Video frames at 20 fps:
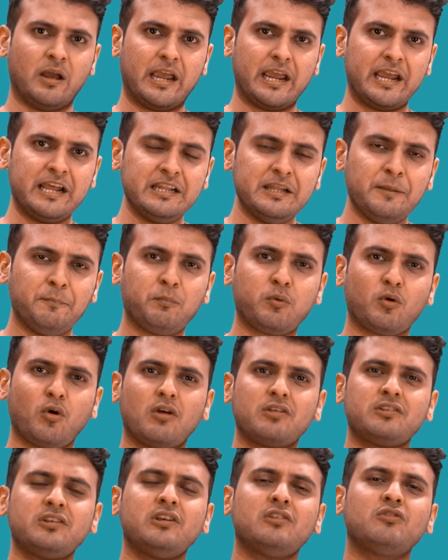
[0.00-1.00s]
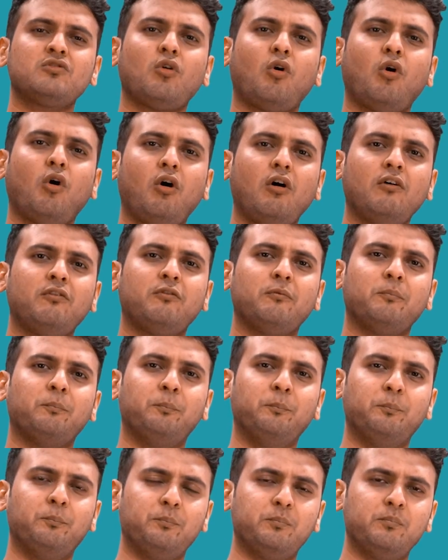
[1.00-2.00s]
In the process of
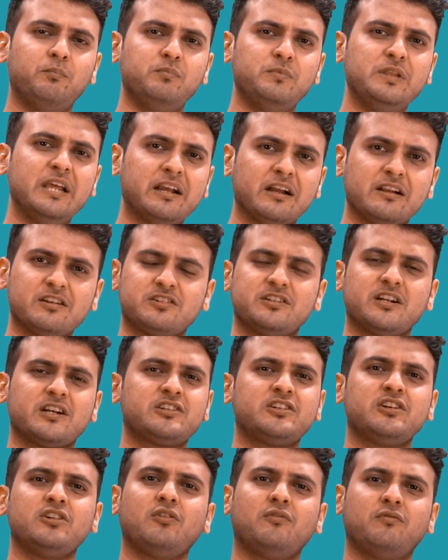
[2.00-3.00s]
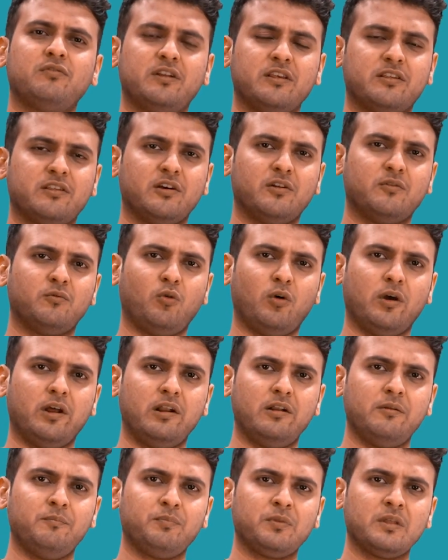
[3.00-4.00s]
the construction of reservoir,
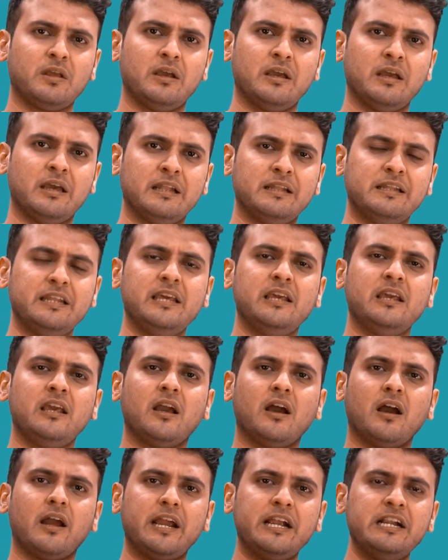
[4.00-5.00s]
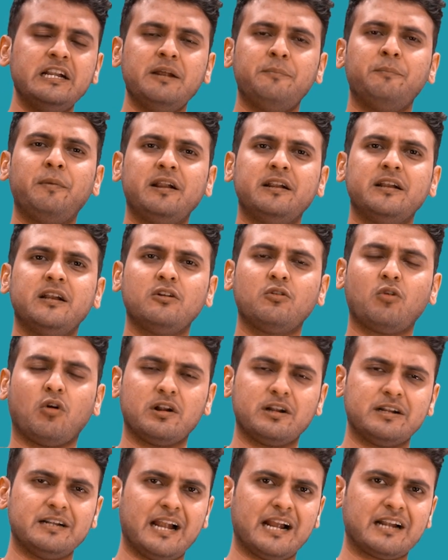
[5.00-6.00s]
the independent
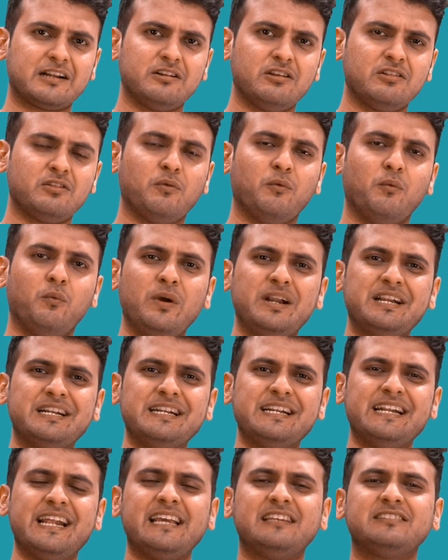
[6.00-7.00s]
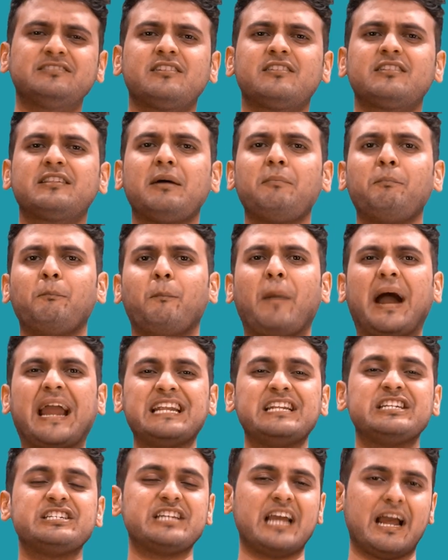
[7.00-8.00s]
contractors witnessed some
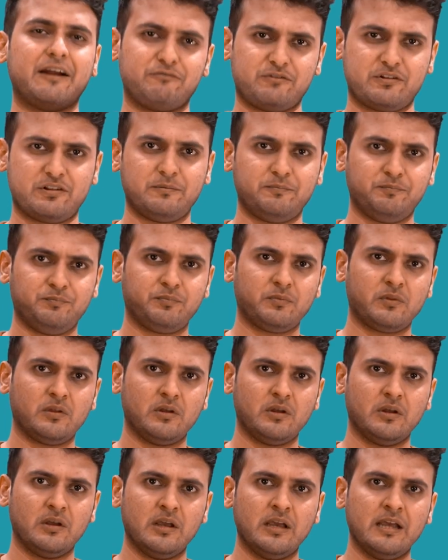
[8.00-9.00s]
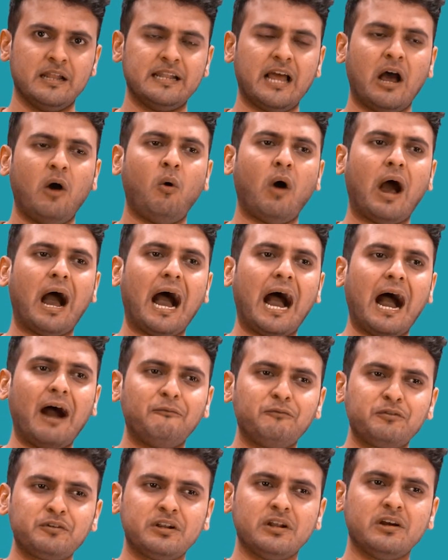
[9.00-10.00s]
mine shafts. Now,
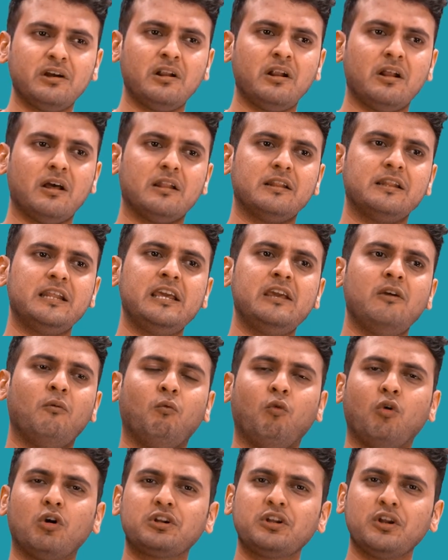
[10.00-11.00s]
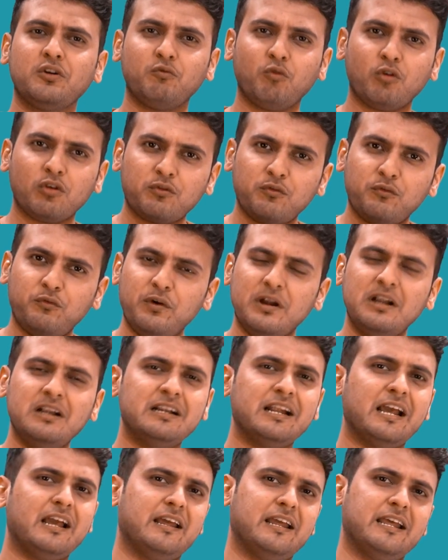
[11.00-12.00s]
after the water was
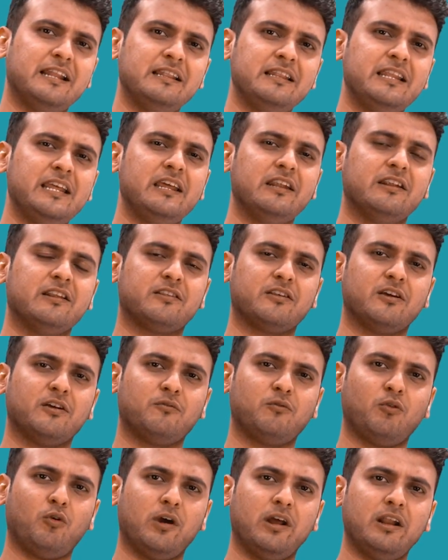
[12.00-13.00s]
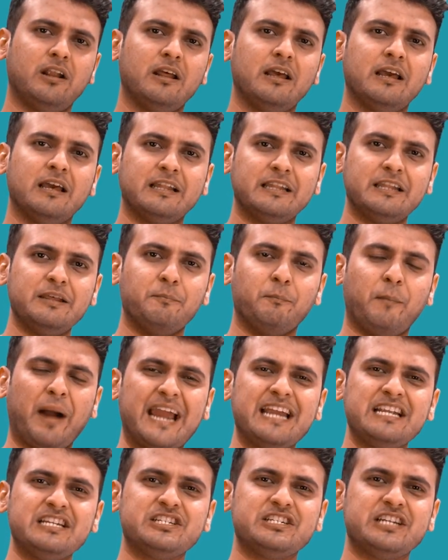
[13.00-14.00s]
filled in the reservoir, the
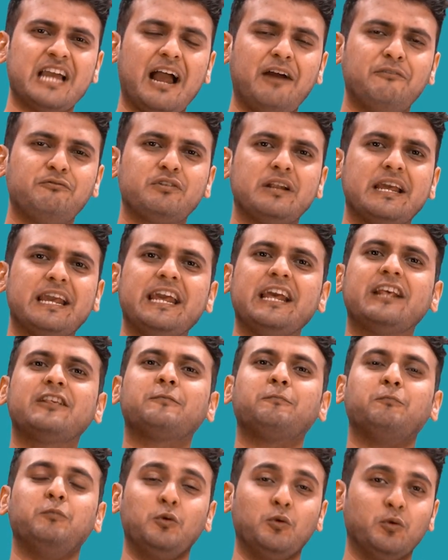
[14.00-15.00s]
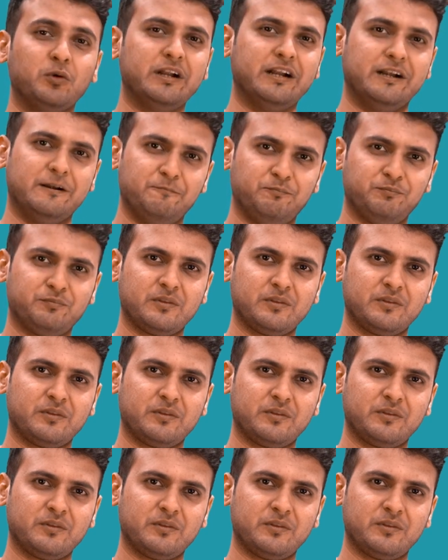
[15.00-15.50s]
mine shaft exploded,